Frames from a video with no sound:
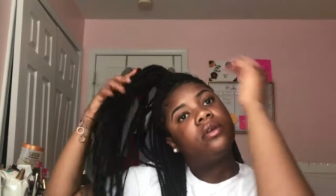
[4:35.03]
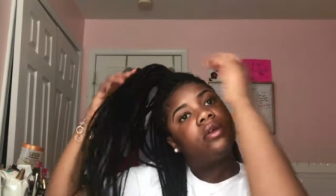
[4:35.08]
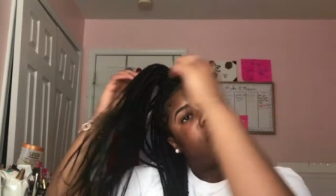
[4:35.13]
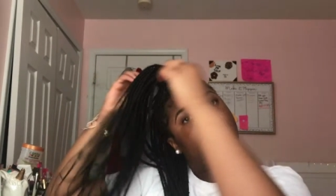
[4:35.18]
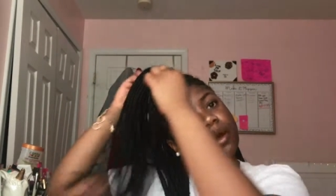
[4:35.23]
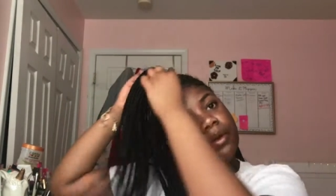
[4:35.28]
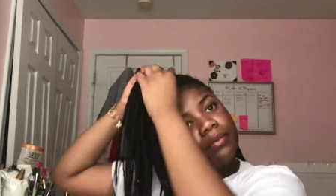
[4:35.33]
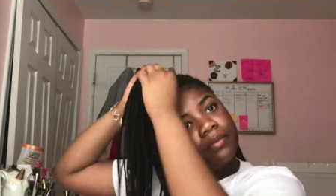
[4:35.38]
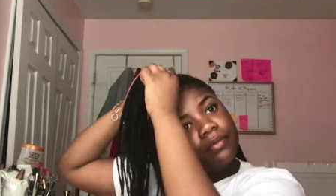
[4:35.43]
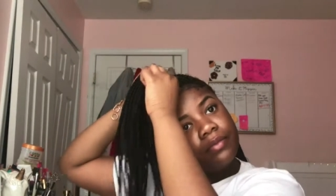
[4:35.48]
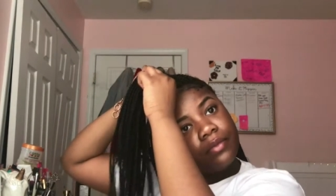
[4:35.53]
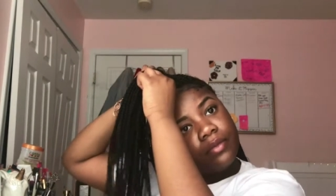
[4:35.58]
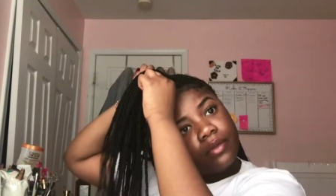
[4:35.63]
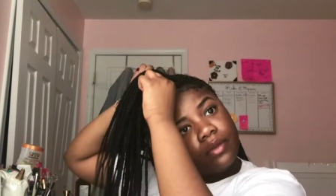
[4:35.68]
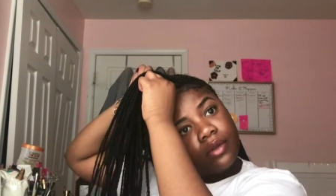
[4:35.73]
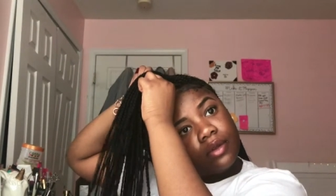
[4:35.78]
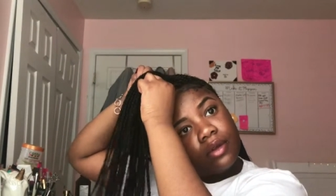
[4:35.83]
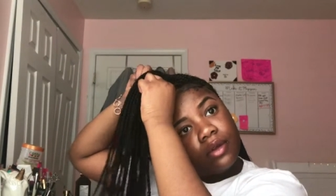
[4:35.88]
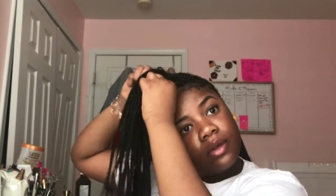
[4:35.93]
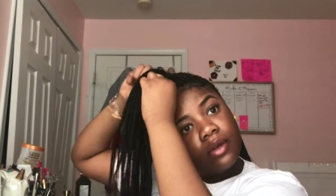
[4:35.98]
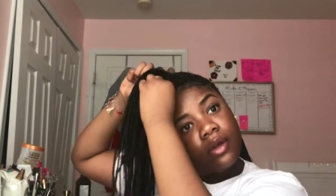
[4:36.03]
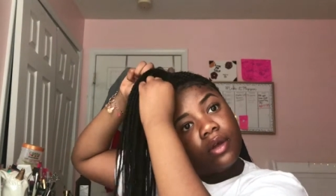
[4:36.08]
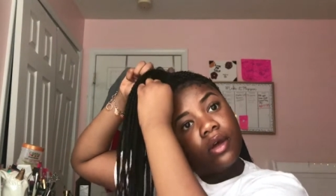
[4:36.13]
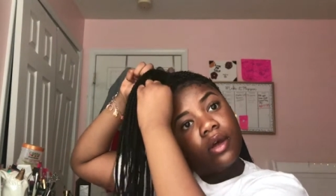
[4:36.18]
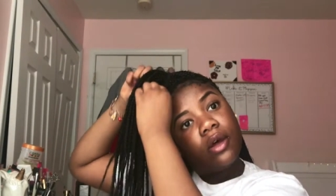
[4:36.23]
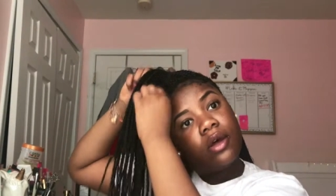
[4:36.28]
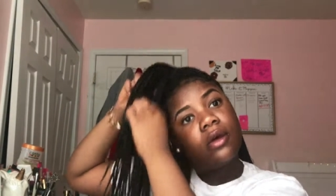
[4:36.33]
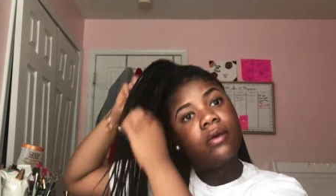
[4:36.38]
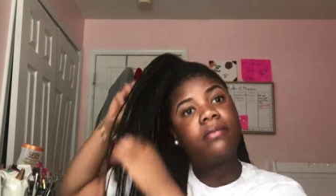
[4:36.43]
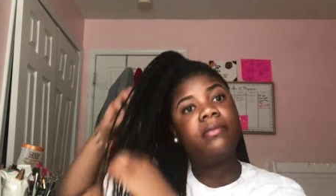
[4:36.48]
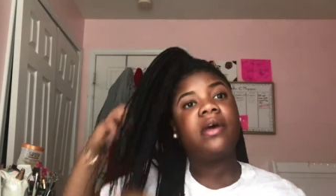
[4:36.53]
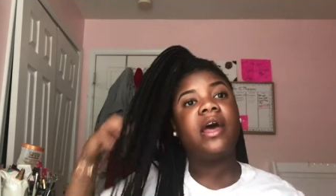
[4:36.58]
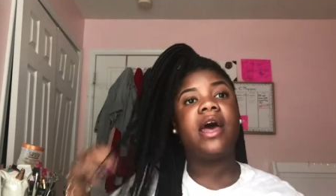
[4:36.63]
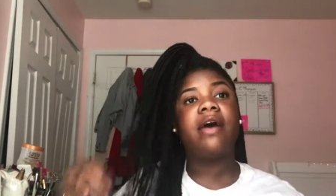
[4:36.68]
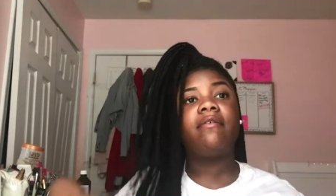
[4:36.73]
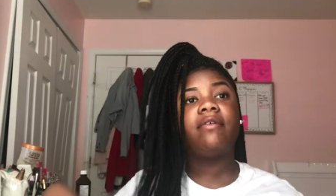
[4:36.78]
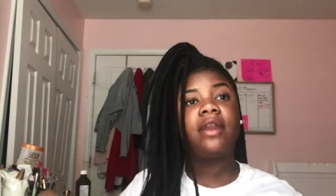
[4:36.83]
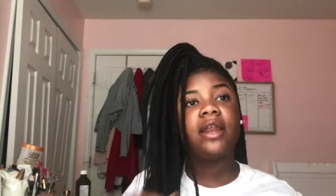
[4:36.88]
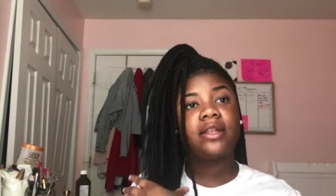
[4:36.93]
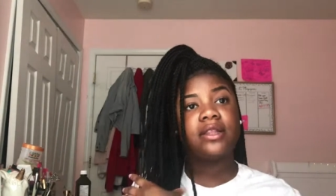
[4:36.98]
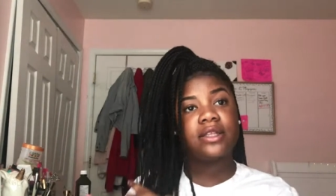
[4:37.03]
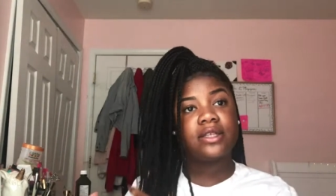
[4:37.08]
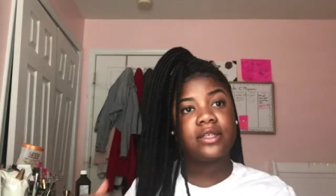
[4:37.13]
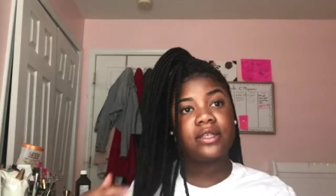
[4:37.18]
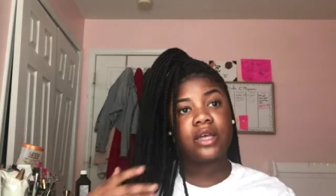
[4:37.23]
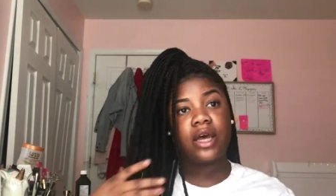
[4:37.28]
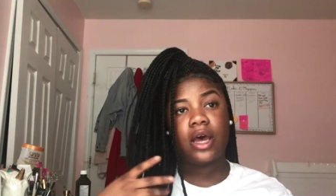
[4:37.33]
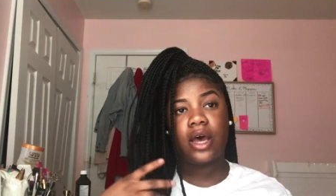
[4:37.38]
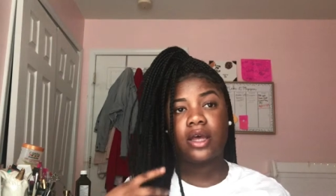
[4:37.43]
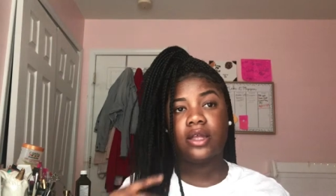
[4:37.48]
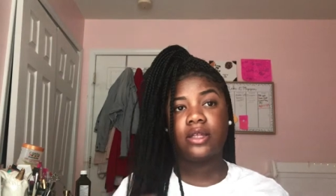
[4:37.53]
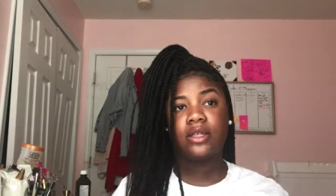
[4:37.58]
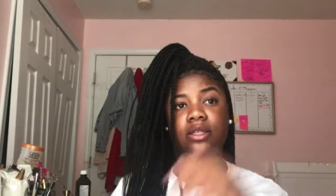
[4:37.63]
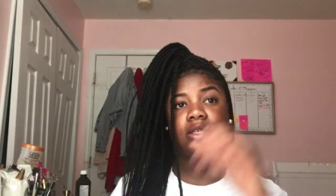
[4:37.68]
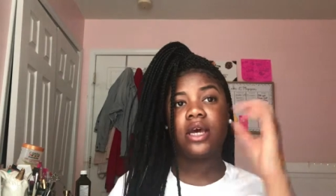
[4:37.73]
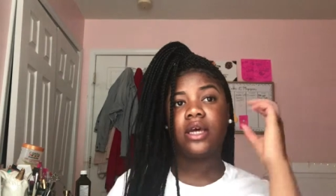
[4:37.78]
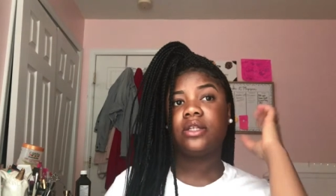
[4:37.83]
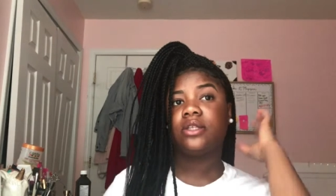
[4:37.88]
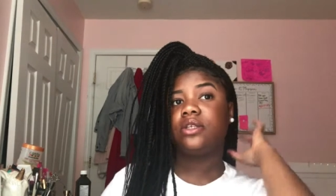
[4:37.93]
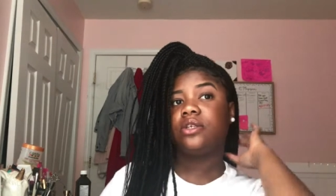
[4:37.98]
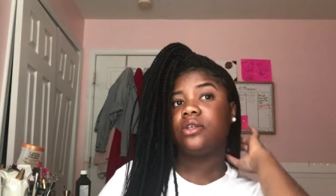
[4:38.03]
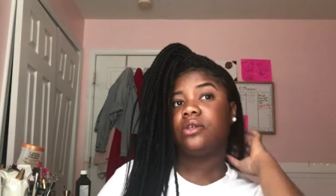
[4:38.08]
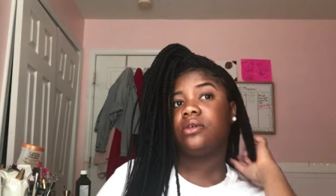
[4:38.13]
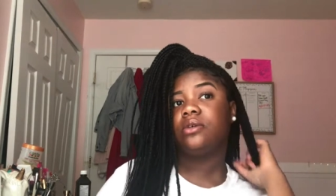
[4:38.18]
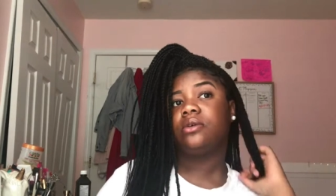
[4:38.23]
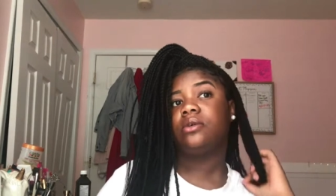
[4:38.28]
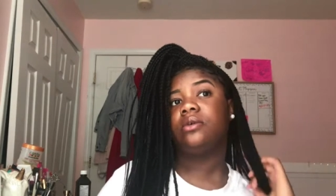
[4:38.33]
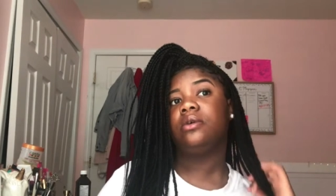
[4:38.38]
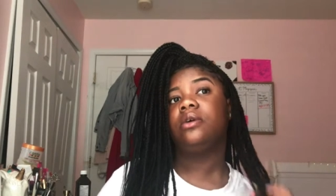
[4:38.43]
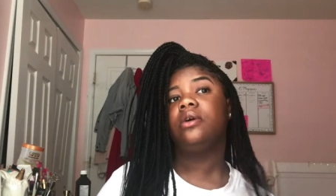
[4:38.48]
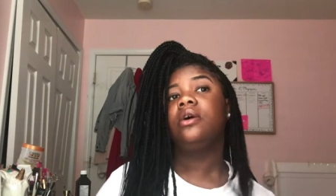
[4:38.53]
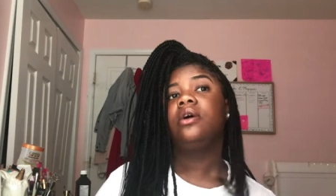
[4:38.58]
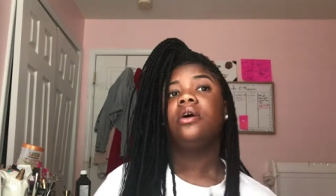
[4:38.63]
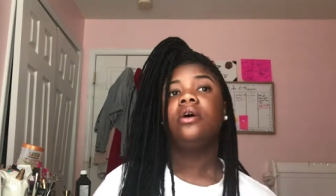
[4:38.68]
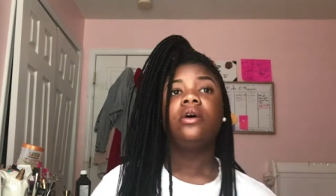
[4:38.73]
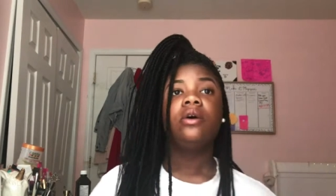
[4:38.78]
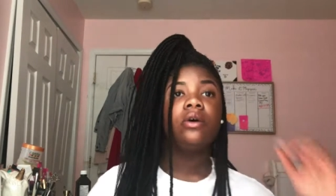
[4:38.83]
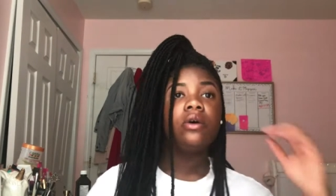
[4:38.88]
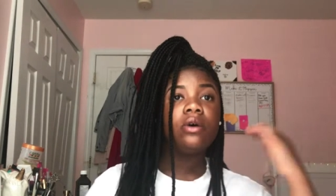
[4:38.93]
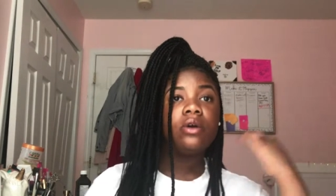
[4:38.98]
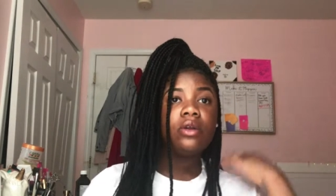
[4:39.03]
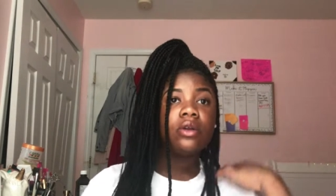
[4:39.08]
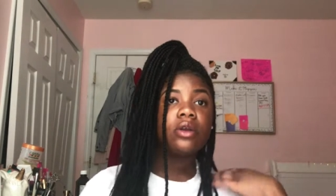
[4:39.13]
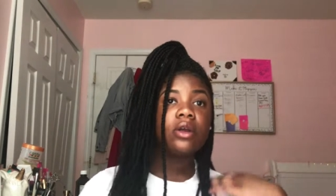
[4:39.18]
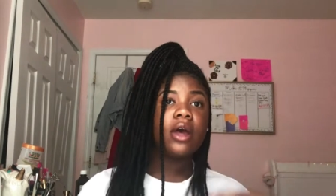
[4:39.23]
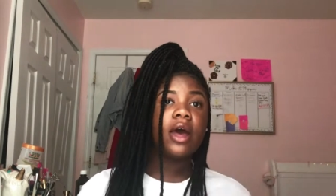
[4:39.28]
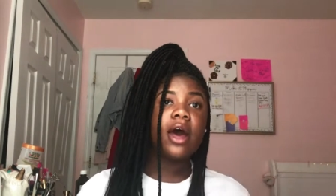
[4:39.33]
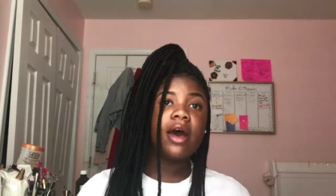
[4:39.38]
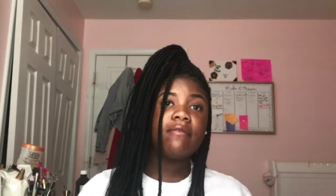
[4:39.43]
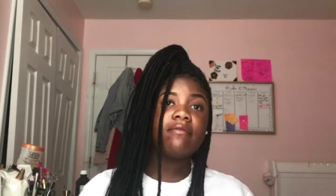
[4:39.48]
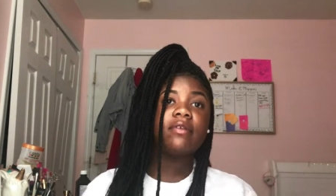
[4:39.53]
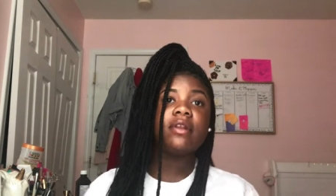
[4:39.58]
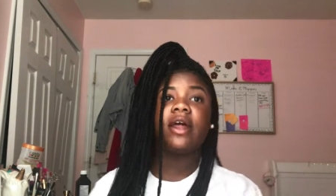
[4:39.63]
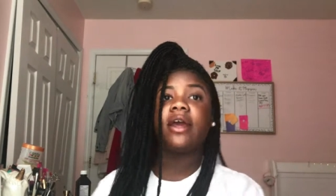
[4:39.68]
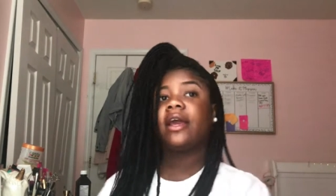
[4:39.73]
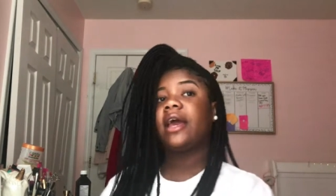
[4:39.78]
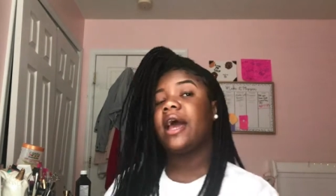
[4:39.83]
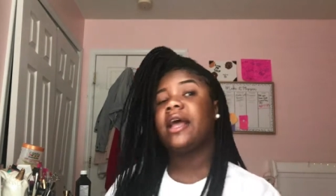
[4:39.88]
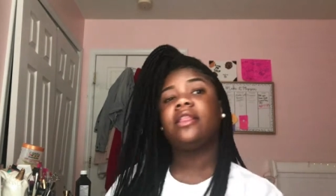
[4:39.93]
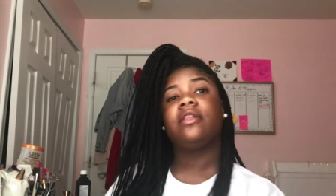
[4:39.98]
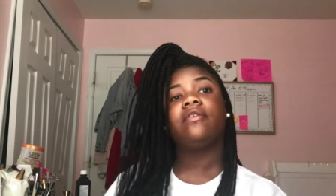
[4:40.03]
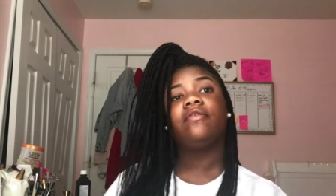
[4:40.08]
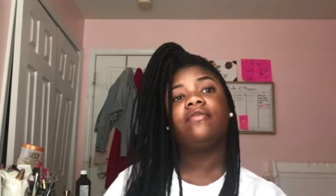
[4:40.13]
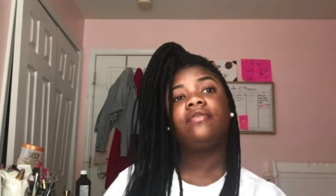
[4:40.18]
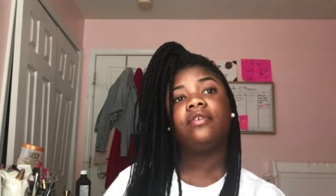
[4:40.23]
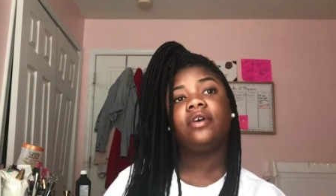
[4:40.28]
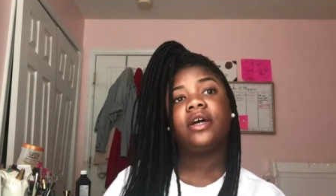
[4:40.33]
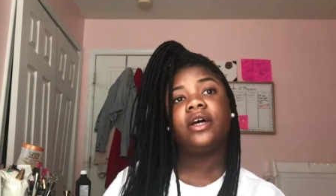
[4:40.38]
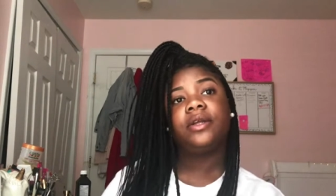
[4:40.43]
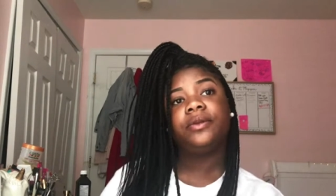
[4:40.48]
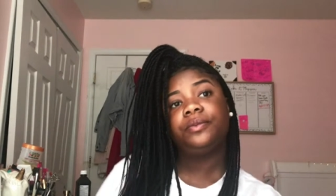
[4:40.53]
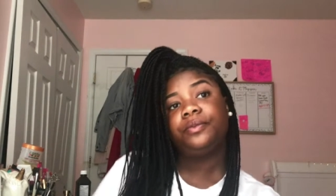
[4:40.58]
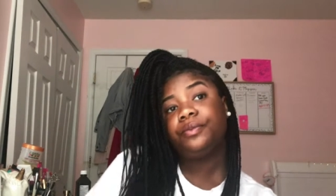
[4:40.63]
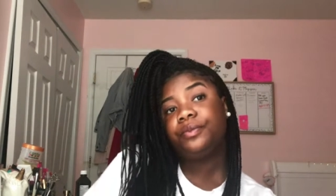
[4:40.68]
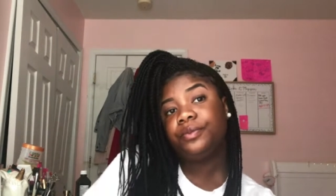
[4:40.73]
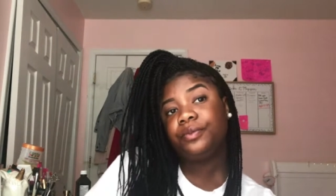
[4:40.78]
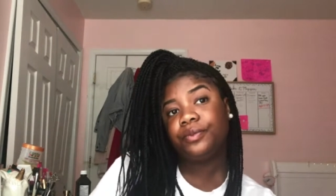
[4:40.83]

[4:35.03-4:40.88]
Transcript: Yeah. Have it at the side too. You can have it like at the front.